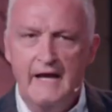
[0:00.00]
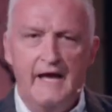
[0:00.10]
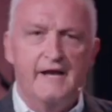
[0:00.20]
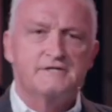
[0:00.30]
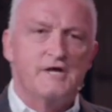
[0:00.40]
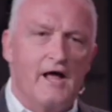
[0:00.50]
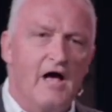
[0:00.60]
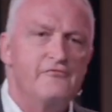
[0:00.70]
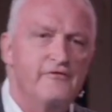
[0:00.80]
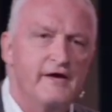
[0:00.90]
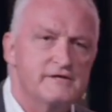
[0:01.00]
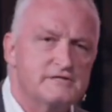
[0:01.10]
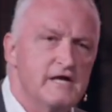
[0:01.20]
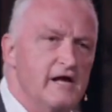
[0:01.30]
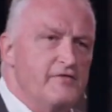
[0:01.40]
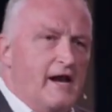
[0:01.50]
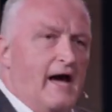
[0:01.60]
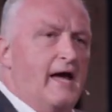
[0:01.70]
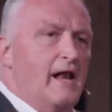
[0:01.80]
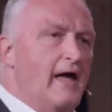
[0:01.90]
It is an offense that
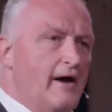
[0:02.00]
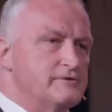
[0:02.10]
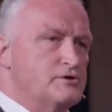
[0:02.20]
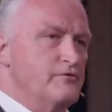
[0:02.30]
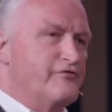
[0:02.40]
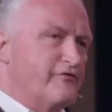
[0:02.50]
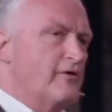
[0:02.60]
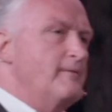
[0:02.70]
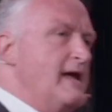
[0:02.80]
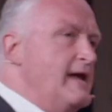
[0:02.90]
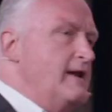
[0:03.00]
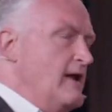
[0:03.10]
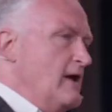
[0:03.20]
I allowed to ferment,